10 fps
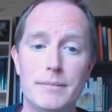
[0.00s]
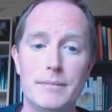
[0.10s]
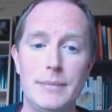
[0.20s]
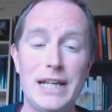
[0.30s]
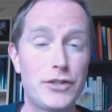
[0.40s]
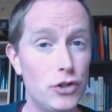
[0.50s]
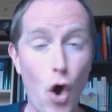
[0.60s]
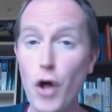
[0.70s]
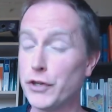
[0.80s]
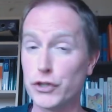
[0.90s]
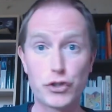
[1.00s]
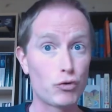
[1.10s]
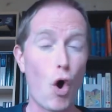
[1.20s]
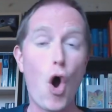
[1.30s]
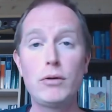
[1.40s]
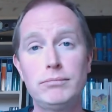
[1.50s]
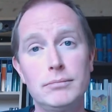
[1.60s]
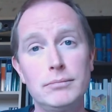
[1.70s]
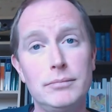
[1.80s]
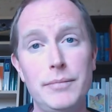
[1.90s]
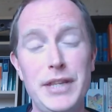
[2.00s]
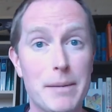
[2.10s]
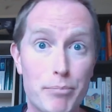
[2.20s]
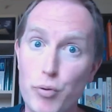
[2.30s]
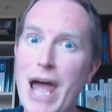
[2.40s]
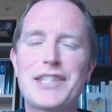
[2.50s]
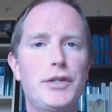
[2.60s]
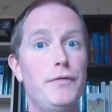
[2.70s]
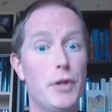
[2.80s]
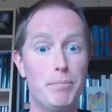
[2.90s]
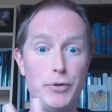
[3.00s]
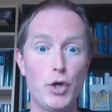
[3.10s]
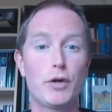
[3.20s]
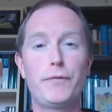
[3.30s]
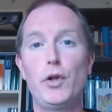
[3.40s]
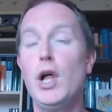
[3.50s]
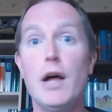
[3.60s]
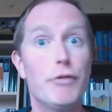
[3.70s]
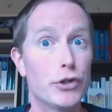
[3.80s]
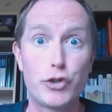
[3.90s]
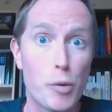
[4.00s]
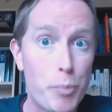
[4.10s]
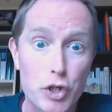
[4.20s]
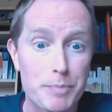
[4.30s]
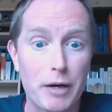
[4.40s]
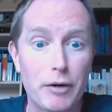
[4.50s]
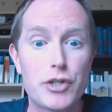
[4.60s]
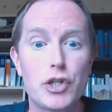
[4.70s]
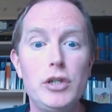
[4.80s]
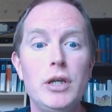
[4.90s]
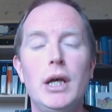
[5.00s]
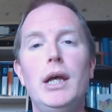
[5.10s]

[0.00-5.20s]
It's not the strong, the impressive, the beautiful, the super spiritual.